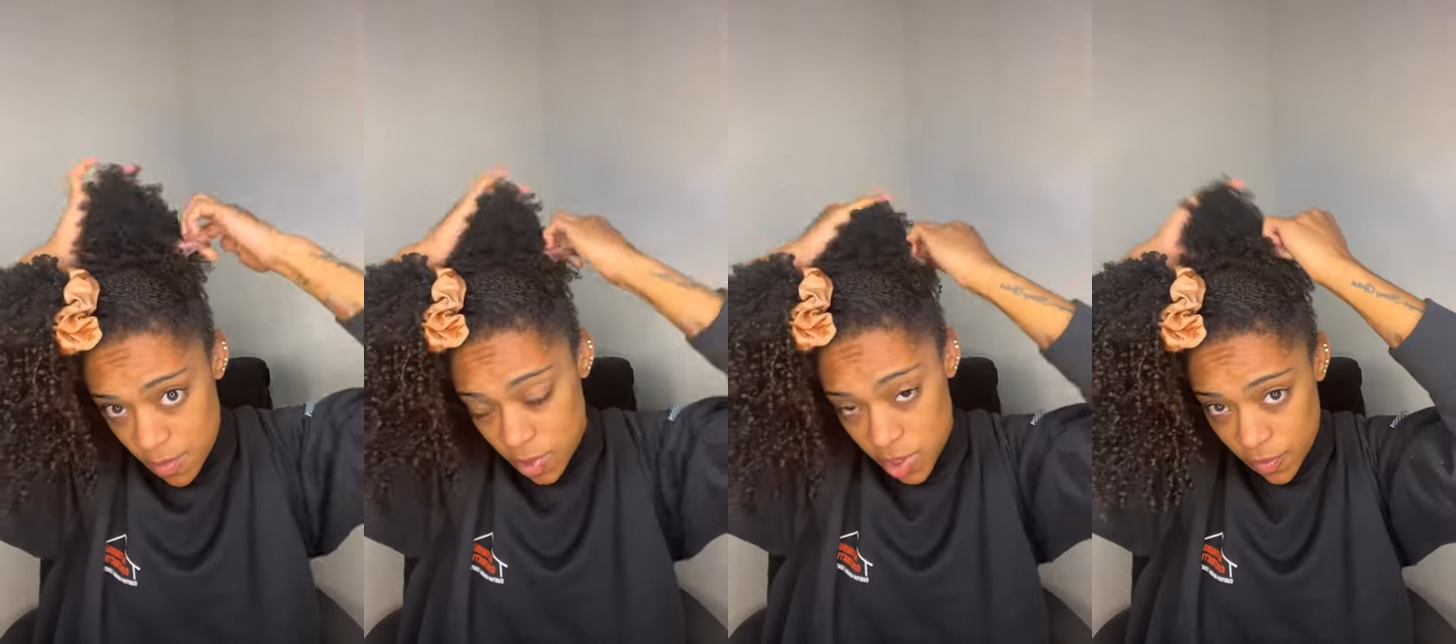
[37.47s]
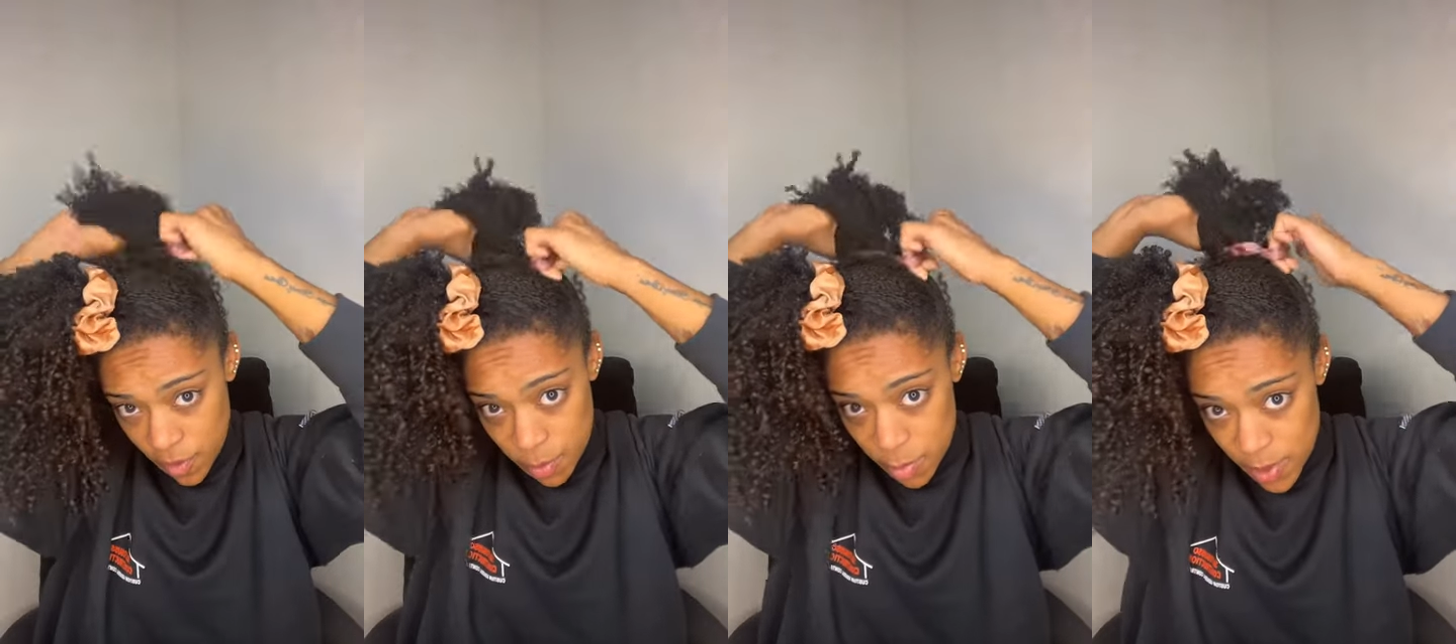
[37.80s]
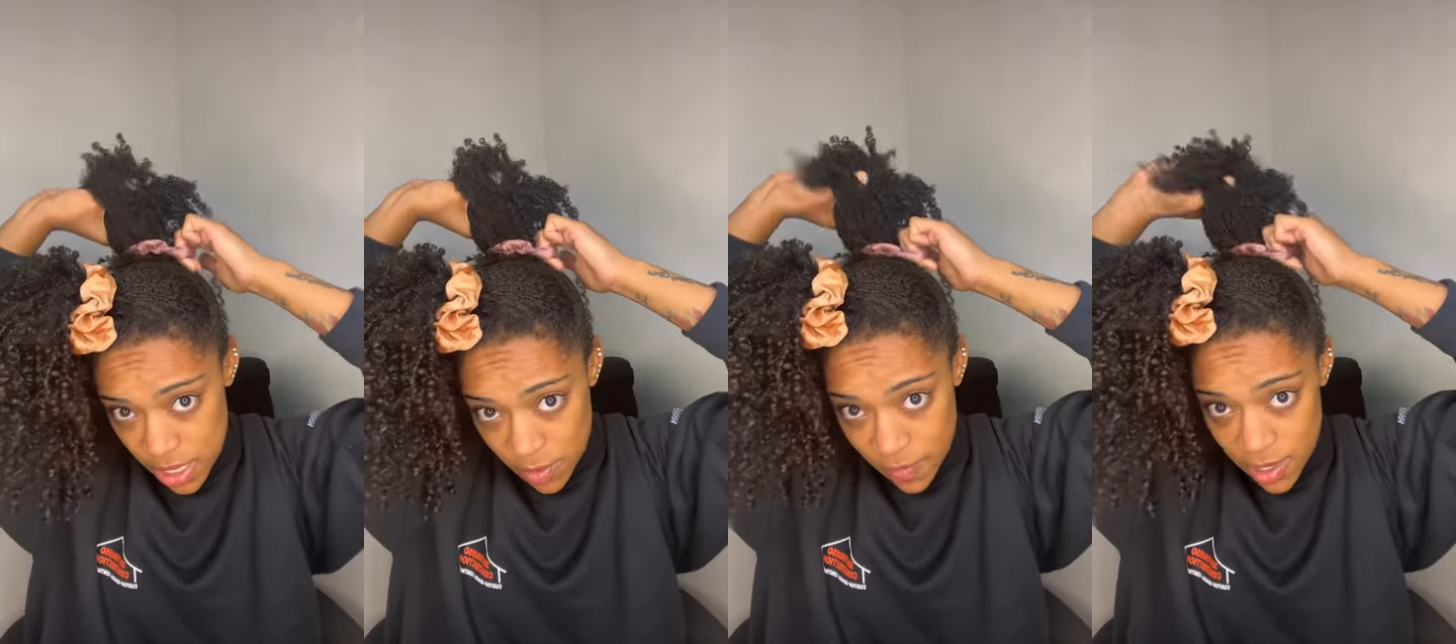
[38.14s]
put the rubber
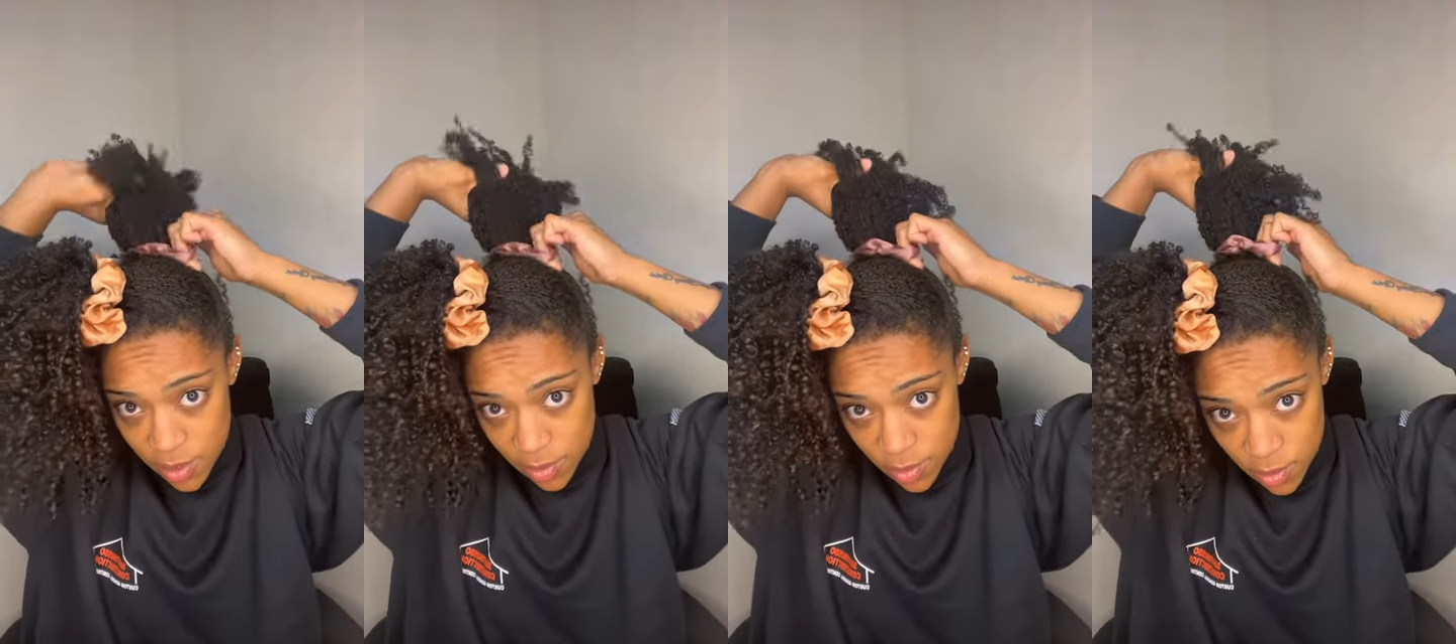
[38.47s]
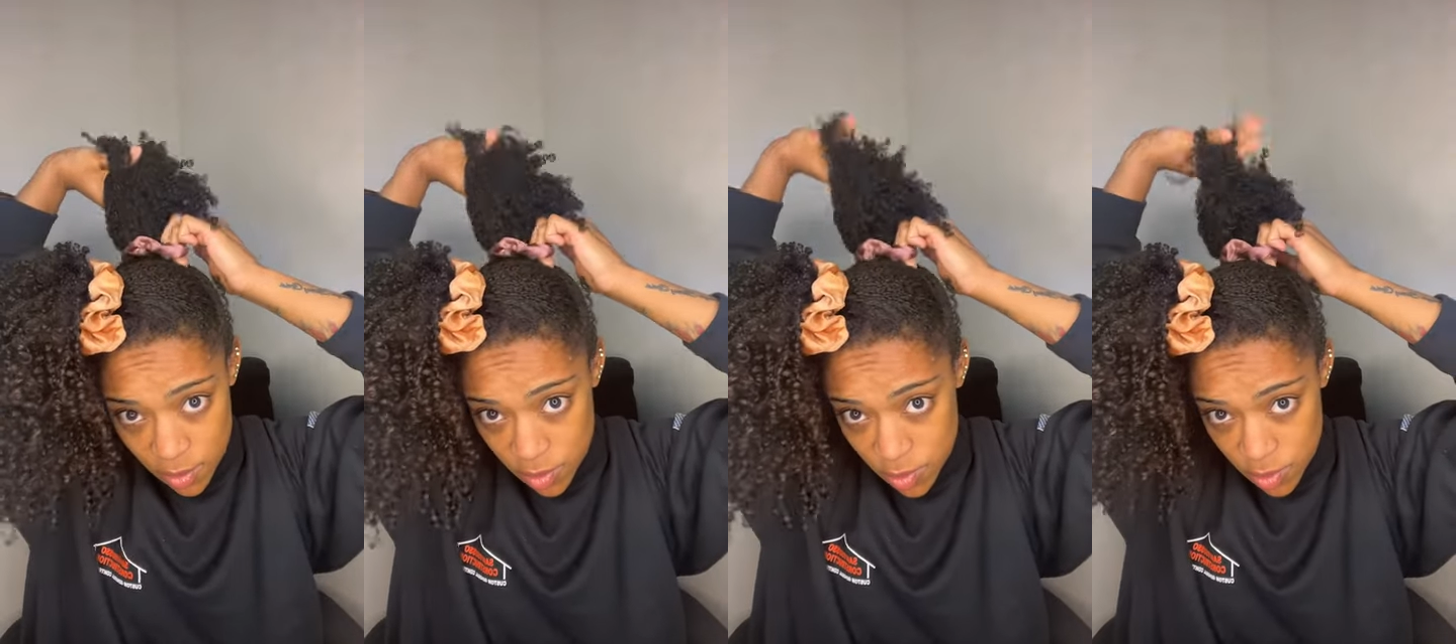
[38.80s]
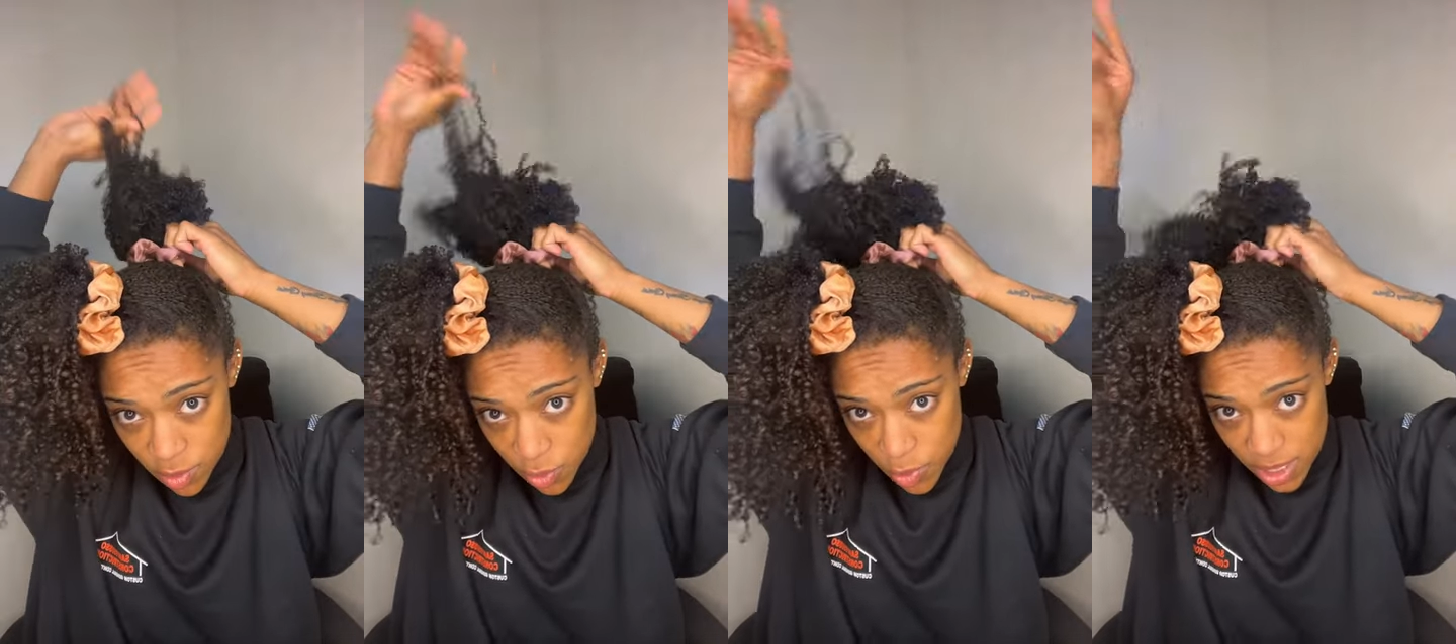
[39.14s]
band around
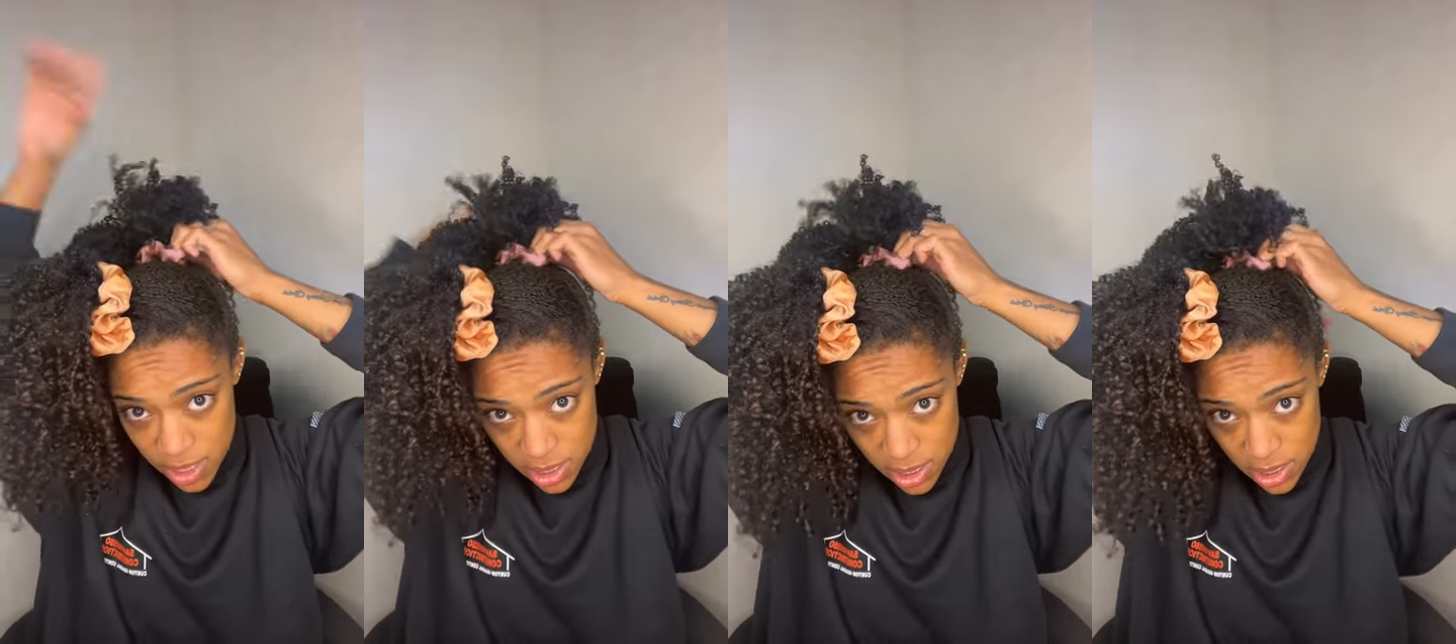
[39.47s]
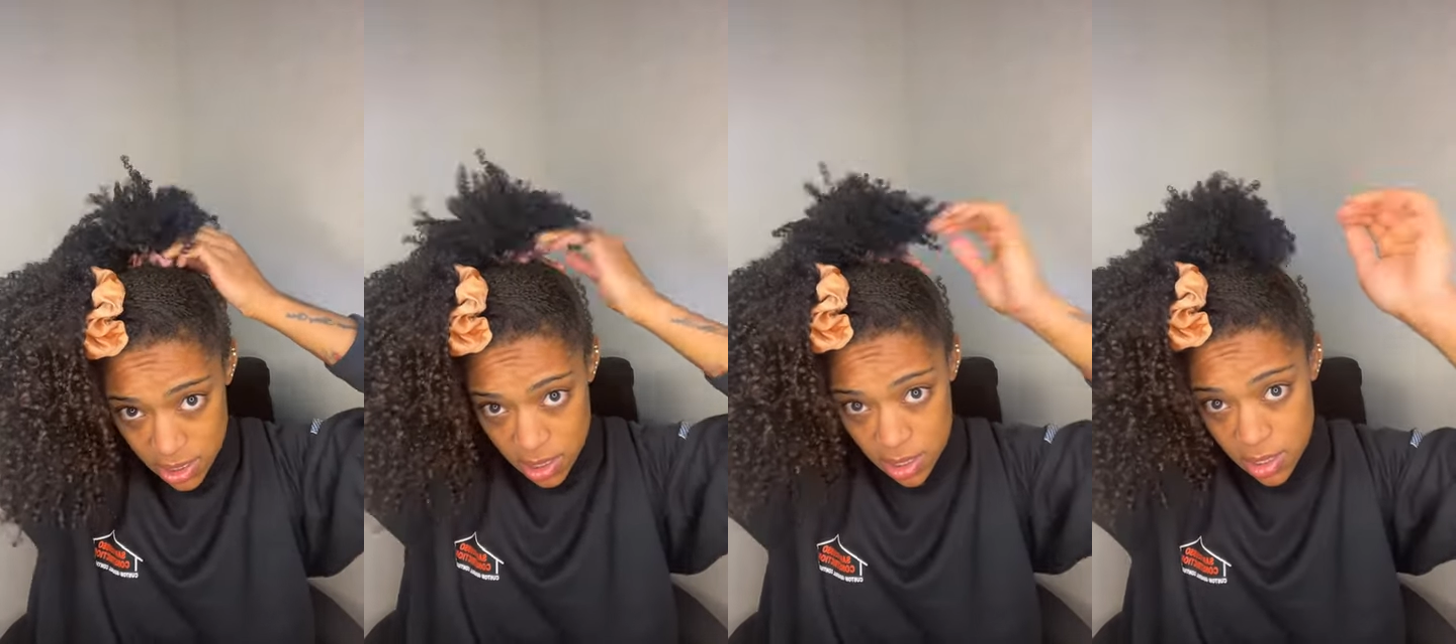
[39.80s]
twice.